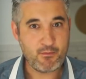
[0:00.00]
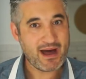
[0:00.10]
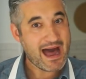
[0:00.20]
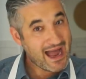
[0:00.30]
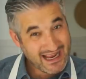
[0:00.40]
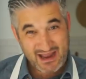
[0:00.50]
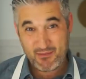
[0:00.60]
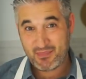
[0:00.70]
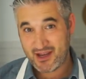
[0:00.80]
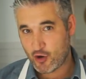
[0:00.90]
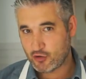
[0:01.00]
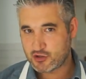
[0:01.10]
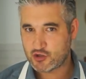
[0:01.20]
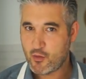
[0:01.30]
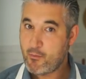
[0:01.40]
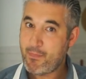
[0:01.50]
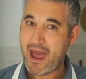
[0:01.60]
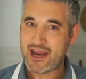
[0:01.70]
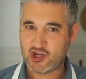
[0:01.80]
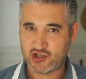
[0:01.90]
But I can be also
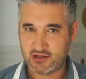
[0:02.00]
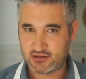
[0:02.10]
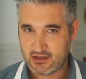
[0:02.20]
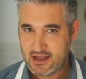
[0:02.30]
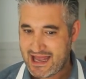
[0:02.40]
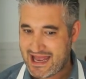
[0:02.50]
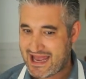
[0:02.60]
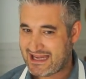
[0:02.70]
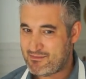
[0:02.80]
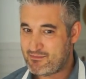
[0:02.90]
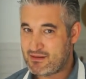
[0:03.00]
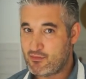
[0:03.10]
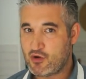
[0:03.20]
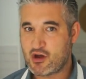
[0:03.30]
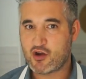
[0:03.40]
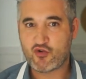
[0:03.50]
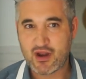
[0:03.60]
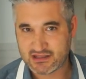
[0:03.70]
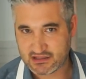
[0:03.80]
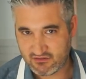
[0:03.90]
passionate and a bit more
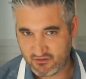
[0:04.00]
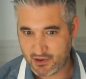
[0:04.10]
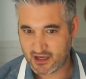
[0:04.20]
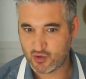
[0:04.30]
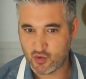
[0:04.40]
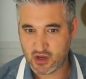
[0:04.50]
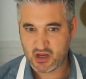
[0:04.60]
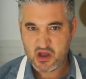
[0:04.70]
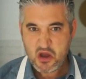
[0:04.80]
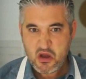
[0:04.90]
aggressive by doing